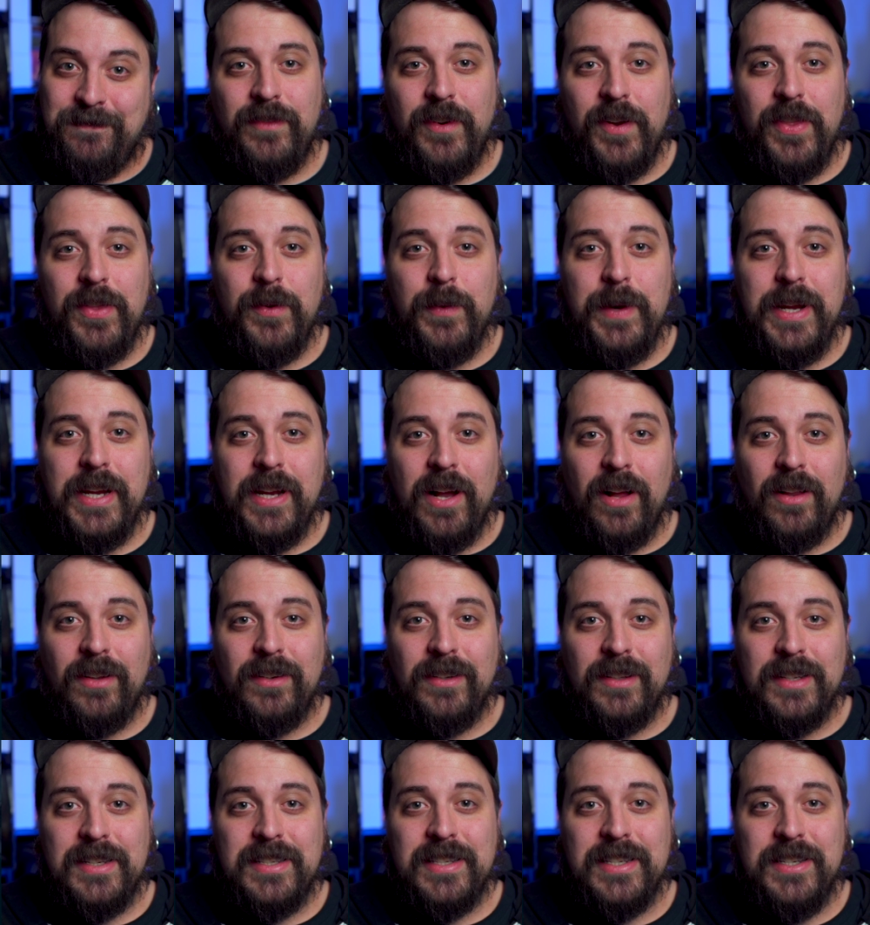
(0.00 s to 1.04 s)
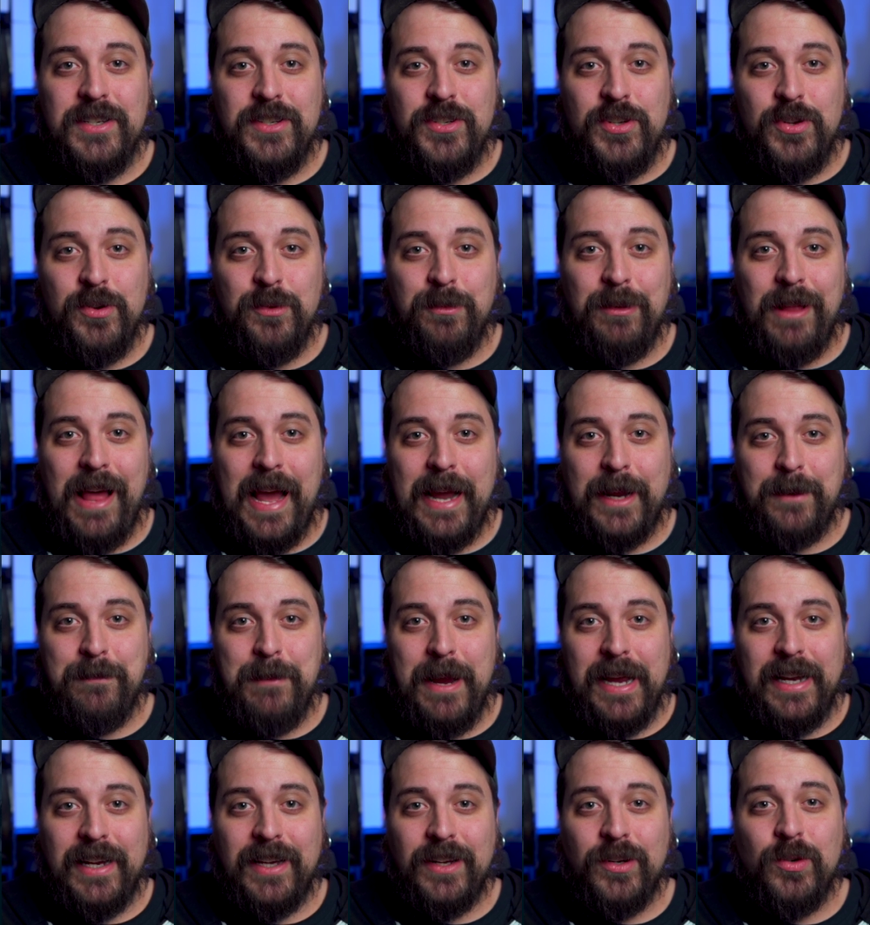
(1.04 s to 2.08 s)
For 3 colorless and 2 black
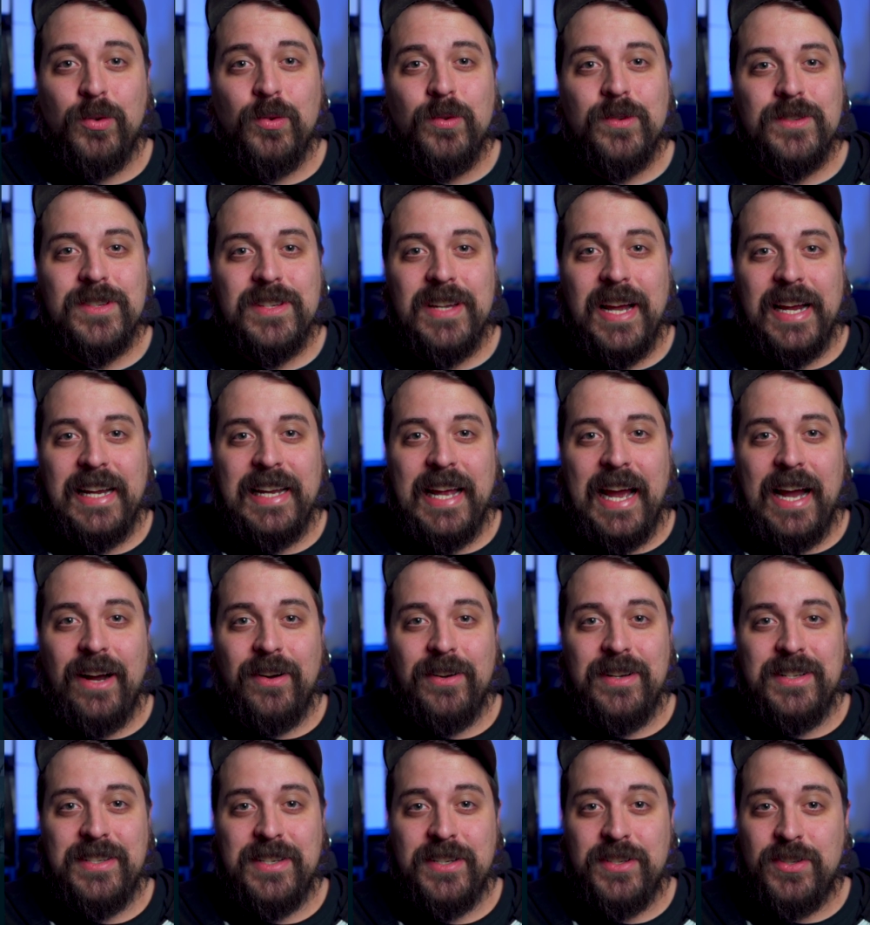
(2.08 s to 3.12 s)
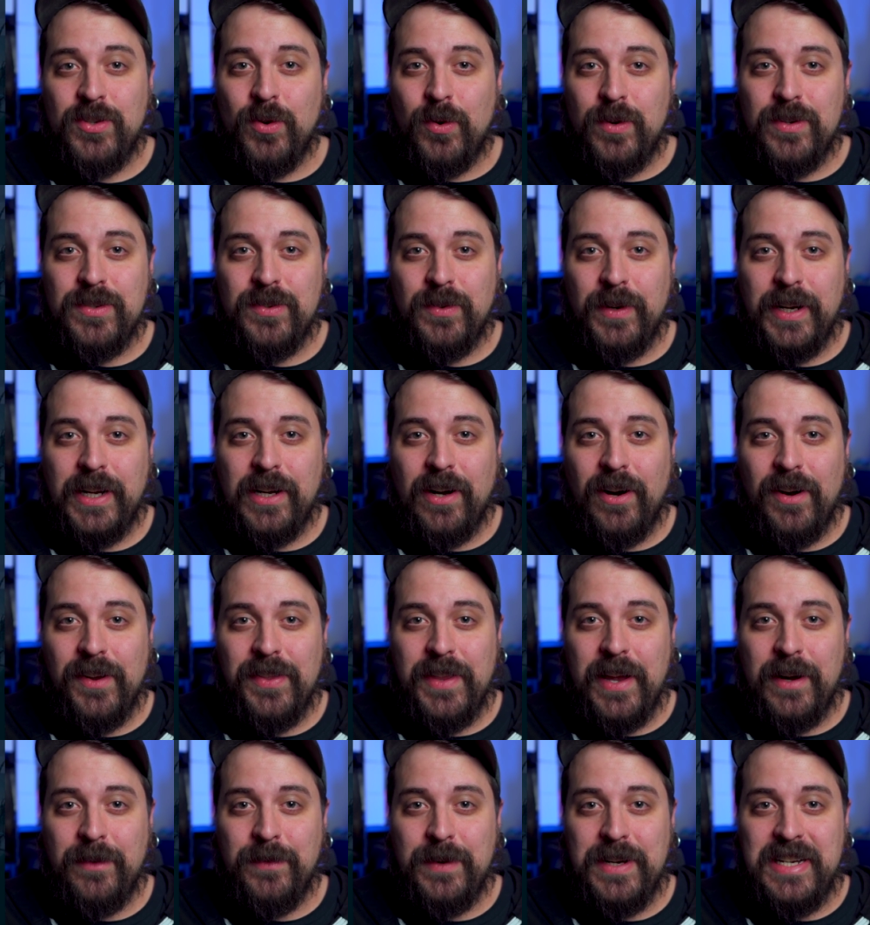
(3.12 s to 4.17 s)
mana, Ghouls Night Out is a sorcery
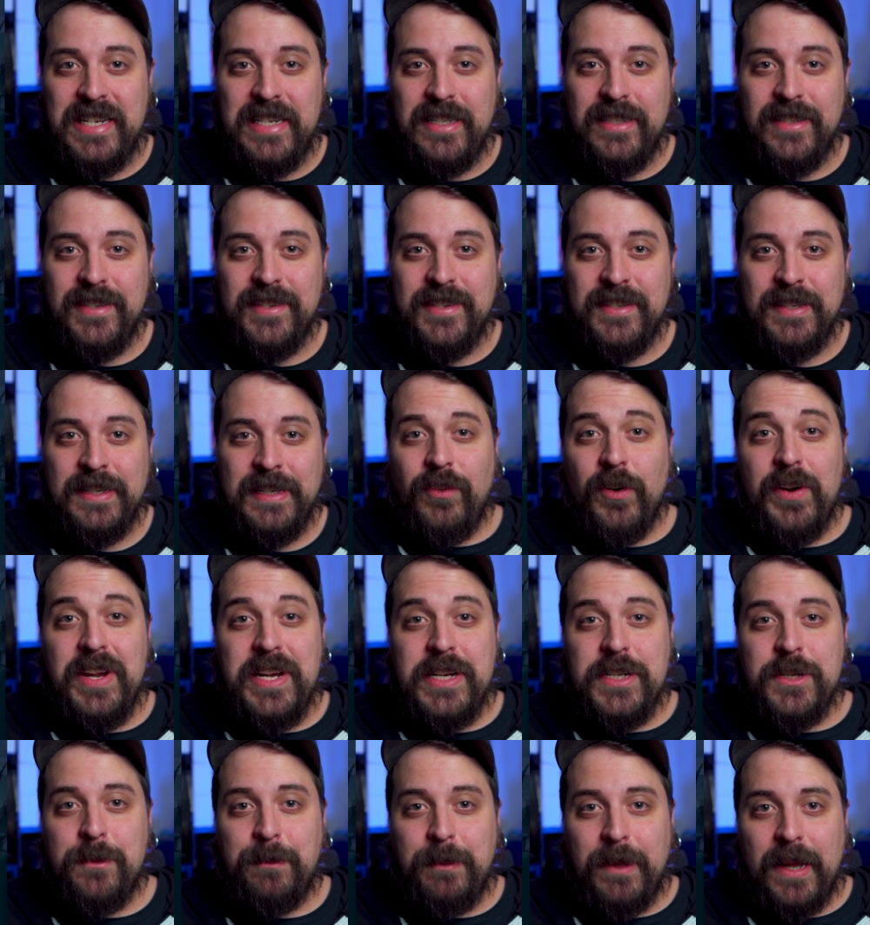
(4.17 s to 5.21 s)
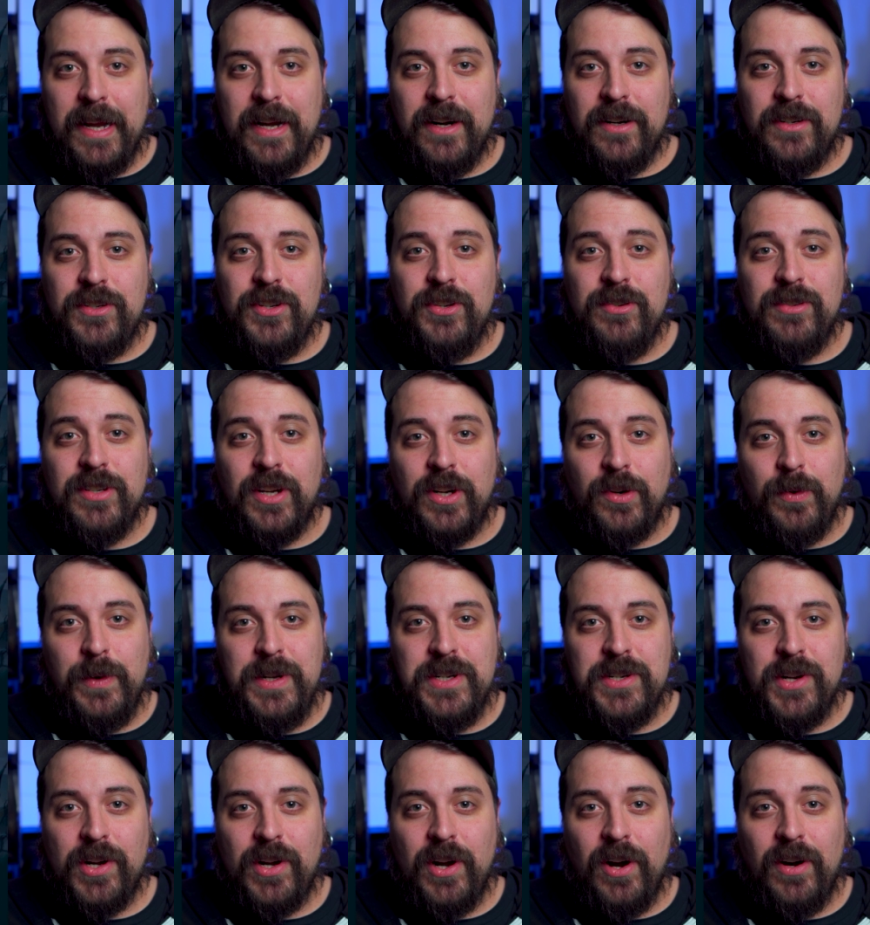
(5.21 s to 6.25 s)
card that reads, for each player, choose a
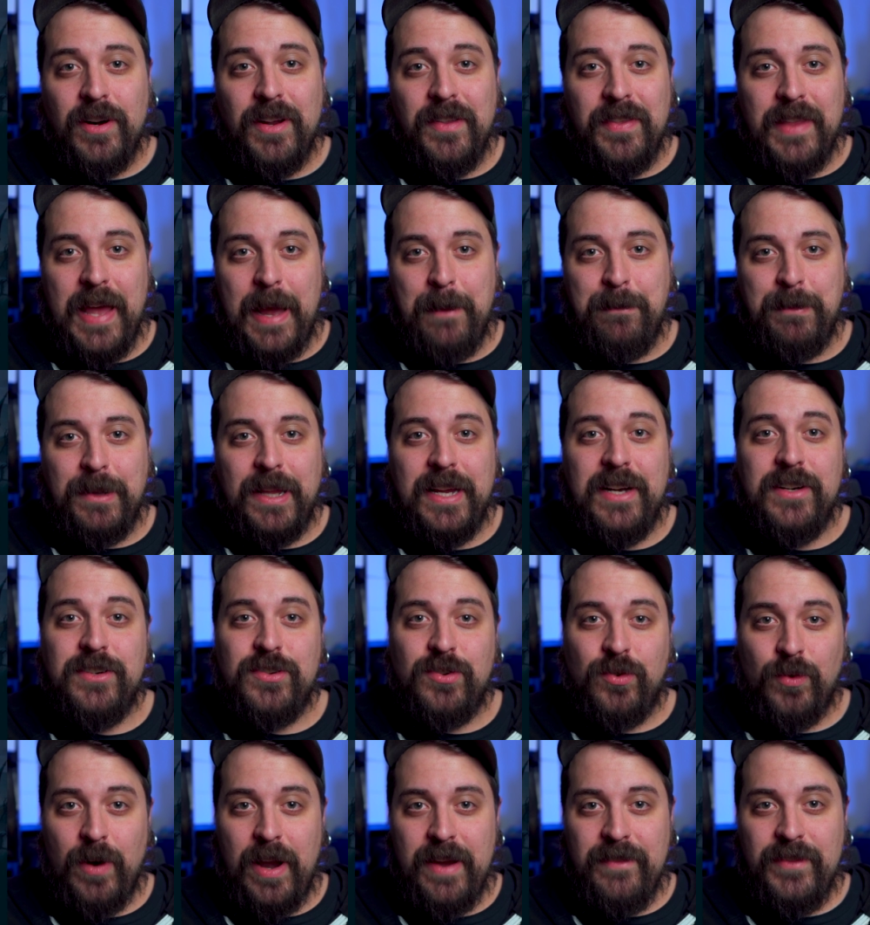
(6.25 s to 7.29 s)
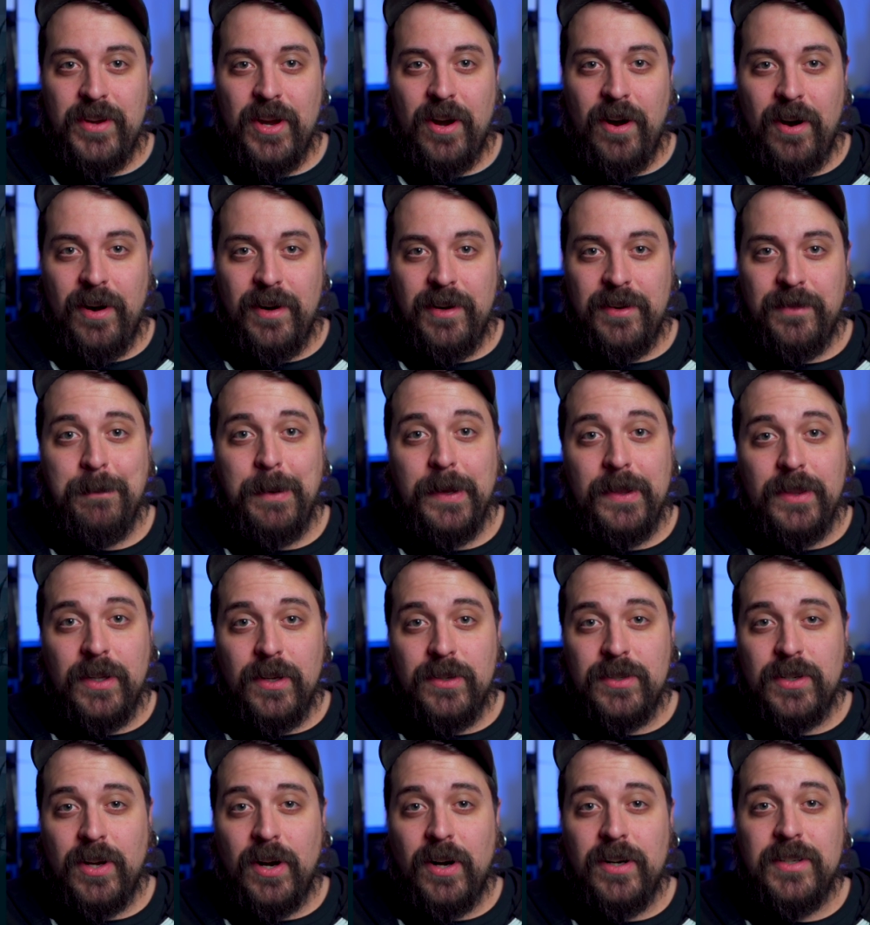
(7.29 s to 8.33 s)
creature card in that player's graveyard, put
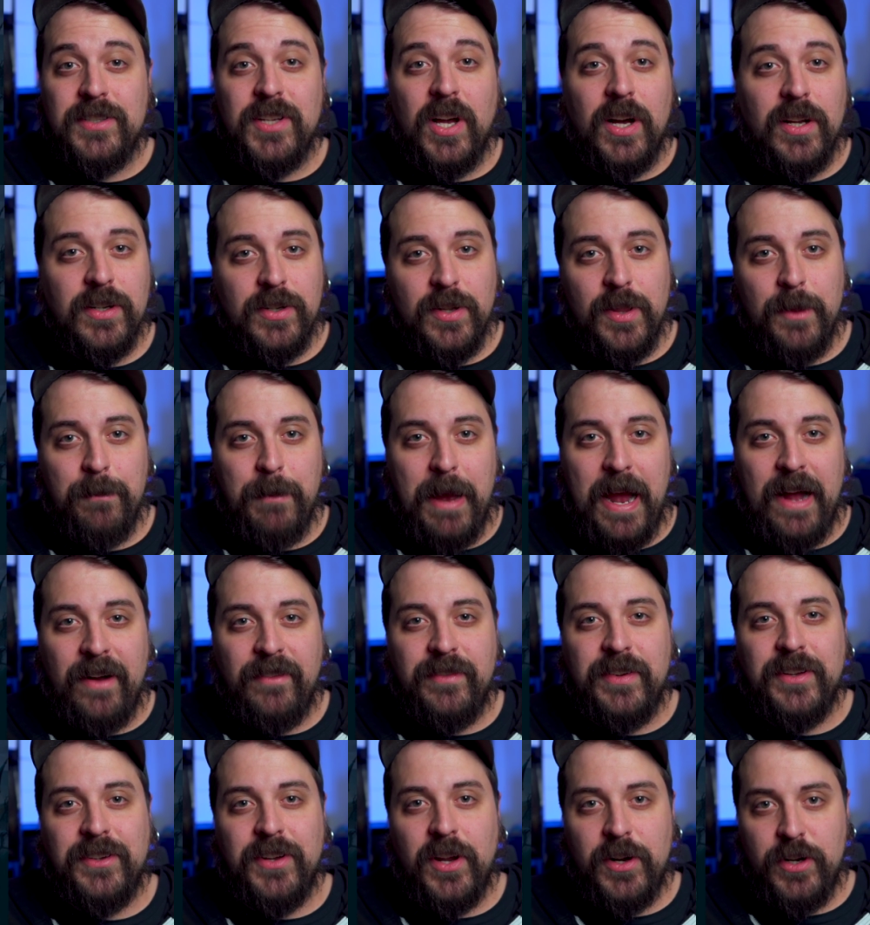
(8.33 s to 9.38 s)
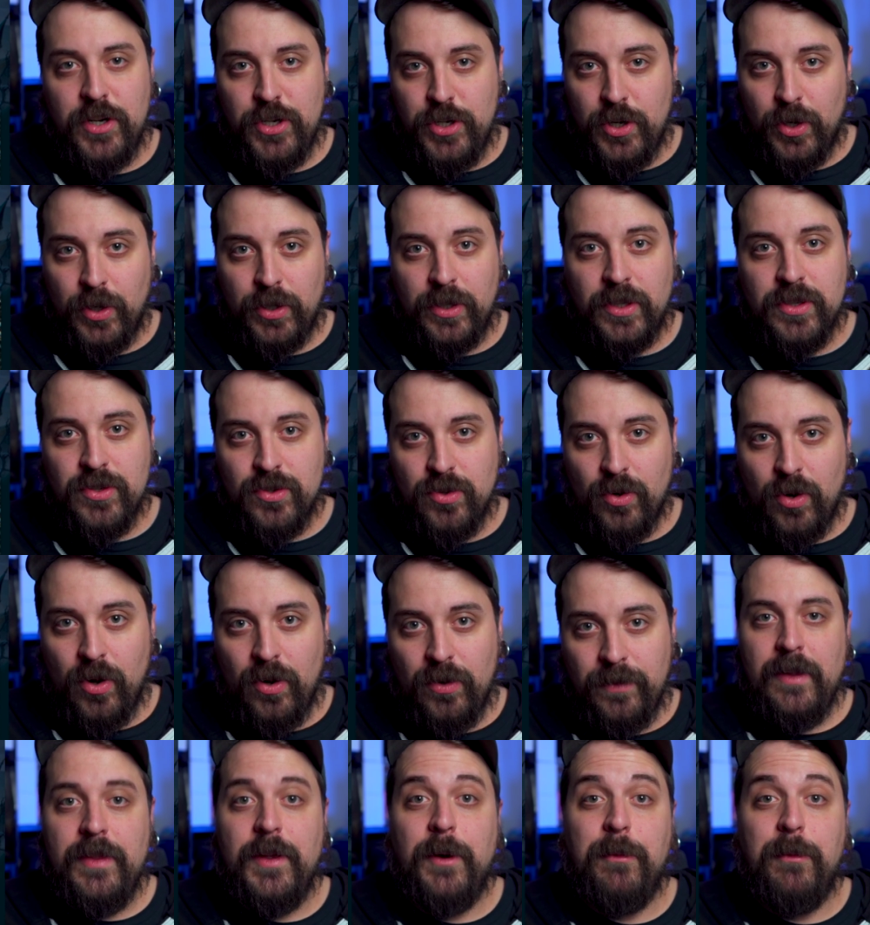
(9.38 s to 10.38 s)
those cards onto the battlefield under your control.